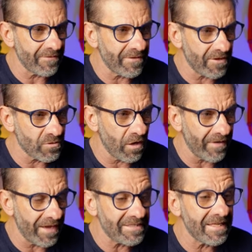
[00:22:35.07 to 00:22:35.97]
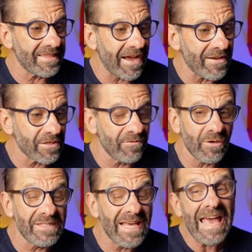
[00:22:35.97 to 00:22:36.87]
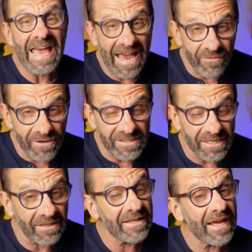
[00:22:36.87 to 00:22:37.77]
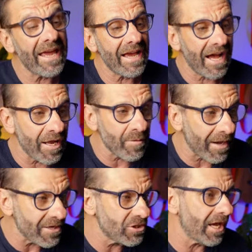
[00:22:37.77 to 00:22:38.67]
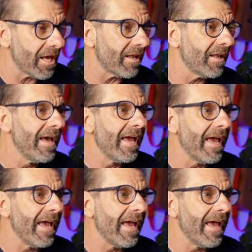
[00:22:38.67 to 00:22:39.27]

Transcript: 11,000, 12, 18,000 views every single day on my channel.